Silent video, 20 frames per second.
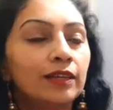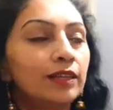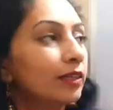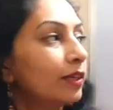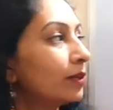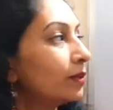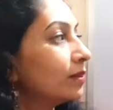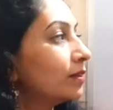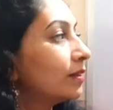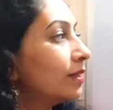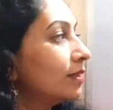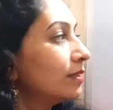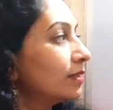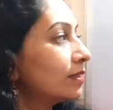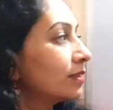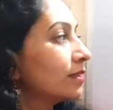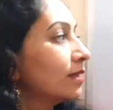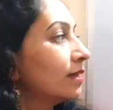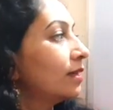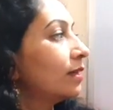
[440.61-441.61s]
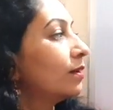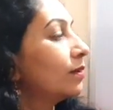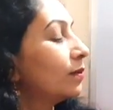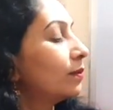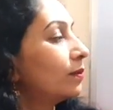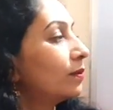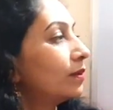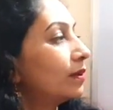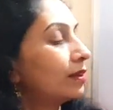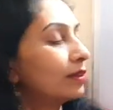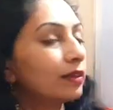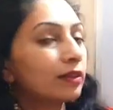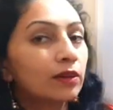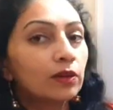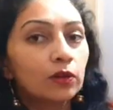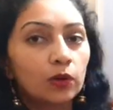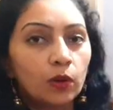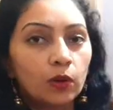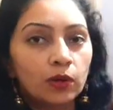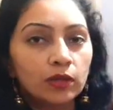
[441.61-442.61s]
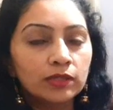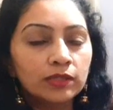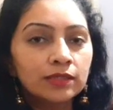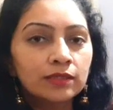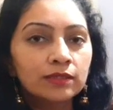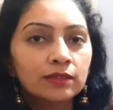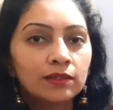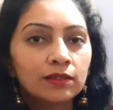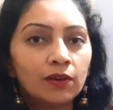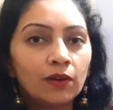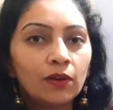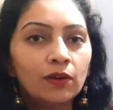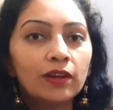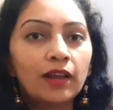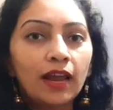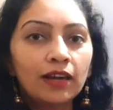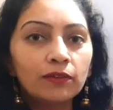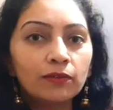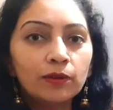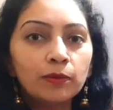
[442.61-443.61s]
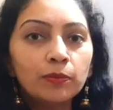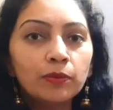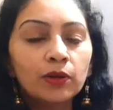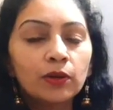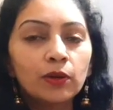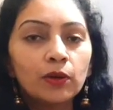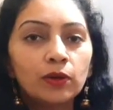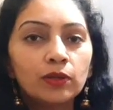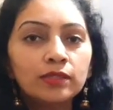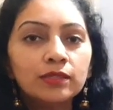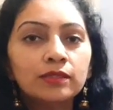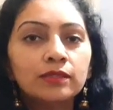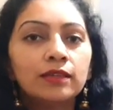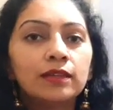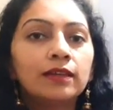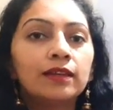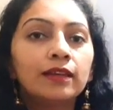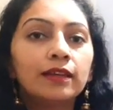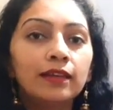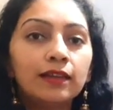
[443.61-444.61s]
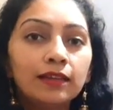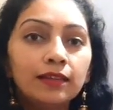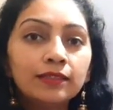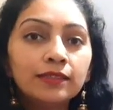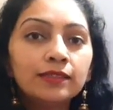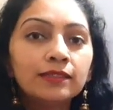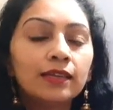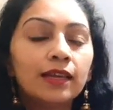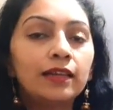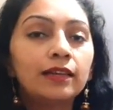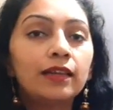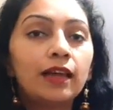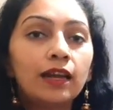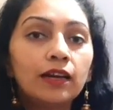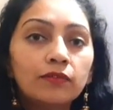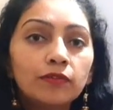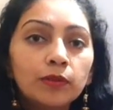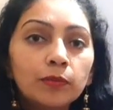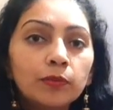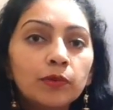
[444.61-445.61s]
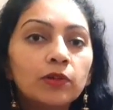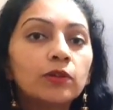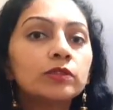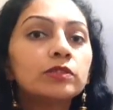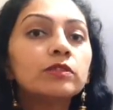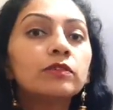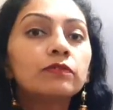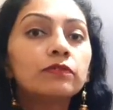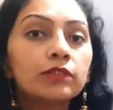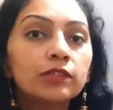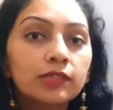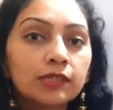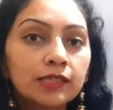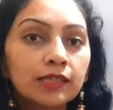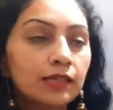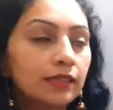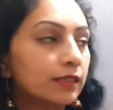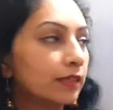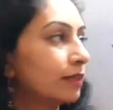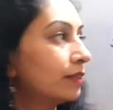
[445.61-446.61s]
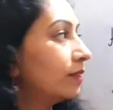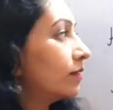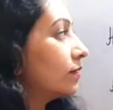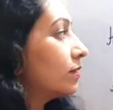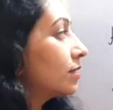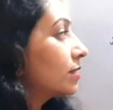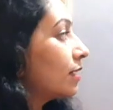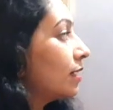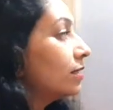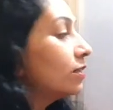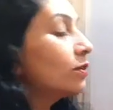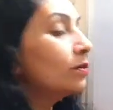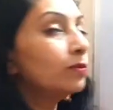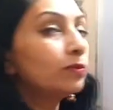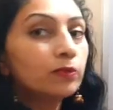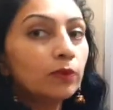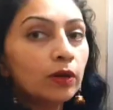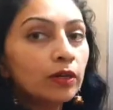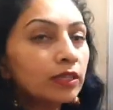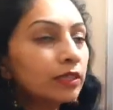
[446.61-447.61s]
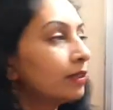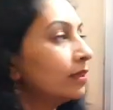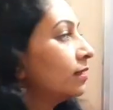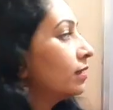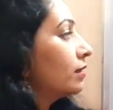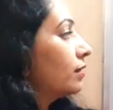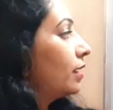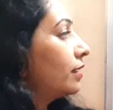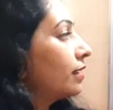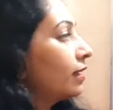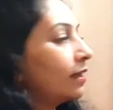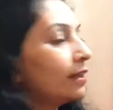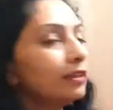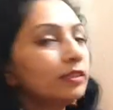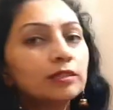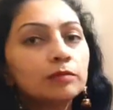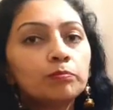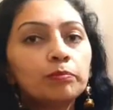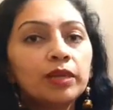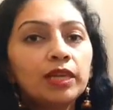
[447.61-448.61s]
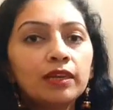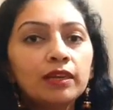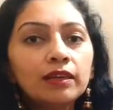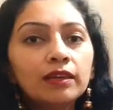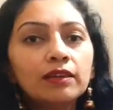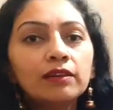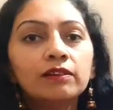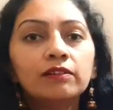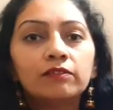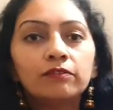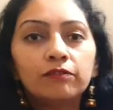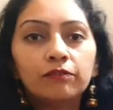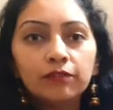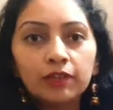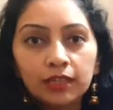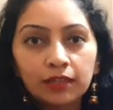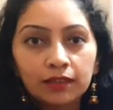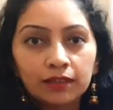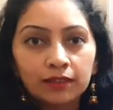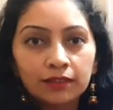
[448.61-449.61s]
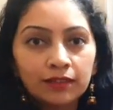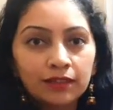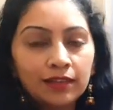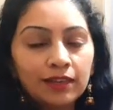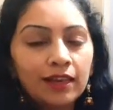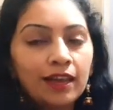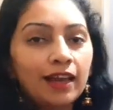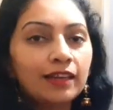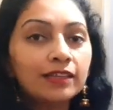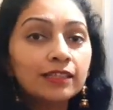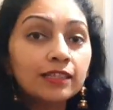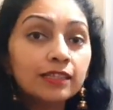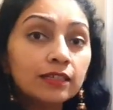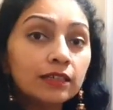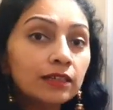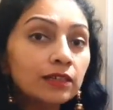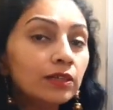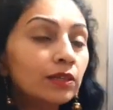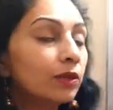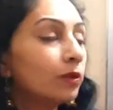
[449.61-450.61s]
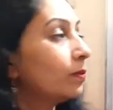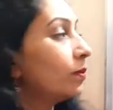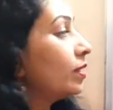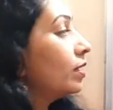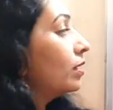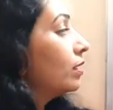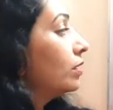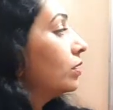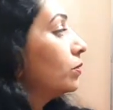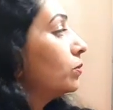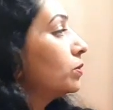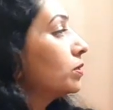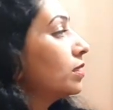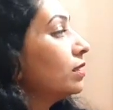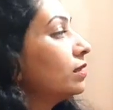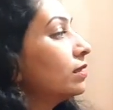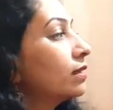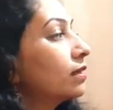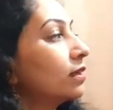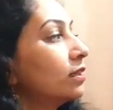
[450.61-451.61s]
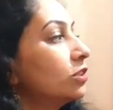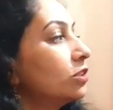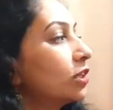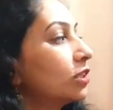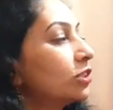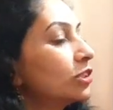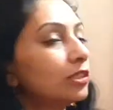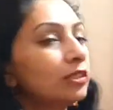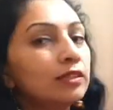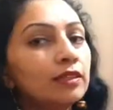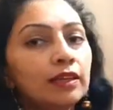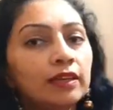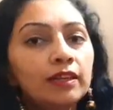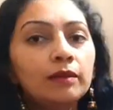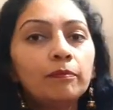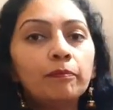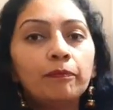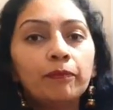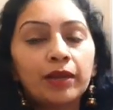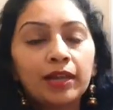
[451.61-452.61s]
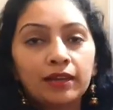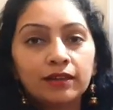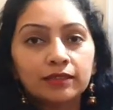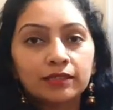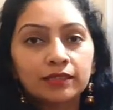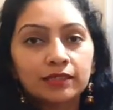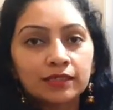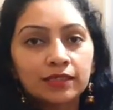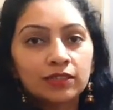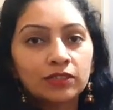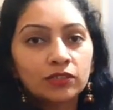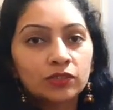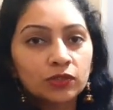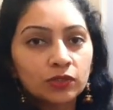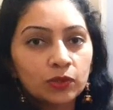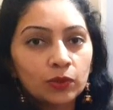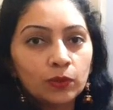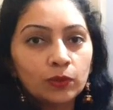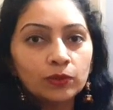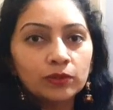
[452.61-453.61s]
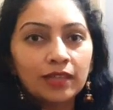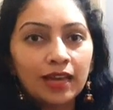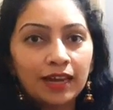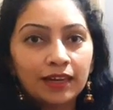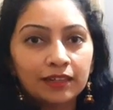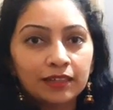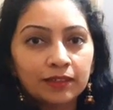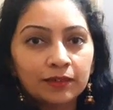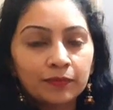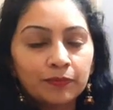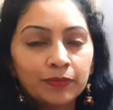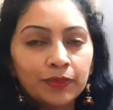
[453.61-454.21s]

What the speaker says: Now this clause or adverb clause is an adverb clause of result. Result of what? That his being weak. And here we are using the conjunction in pairs, so that.